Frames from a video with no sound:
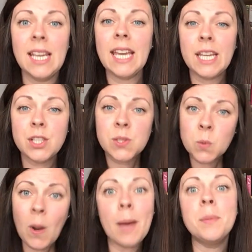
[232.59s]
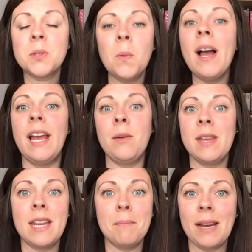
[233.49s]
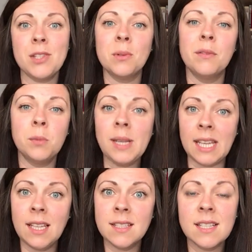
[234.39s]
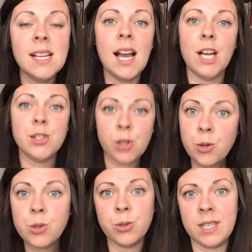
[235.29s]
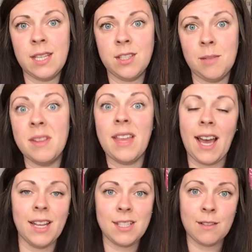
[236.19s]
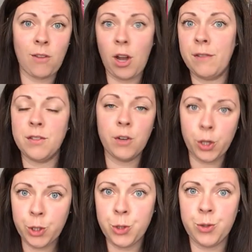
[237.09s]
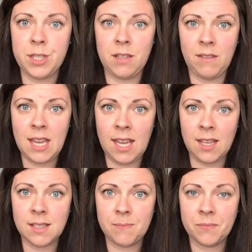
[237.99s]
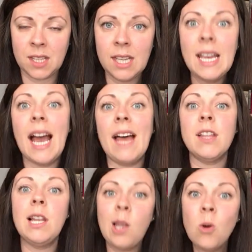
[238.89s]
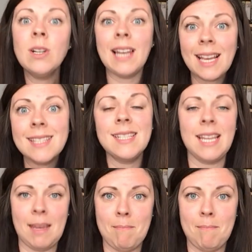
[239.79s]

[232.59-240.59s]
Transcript: It swept away within a matter of weeks a social system that had survived for hundreds of years. And the long-lasting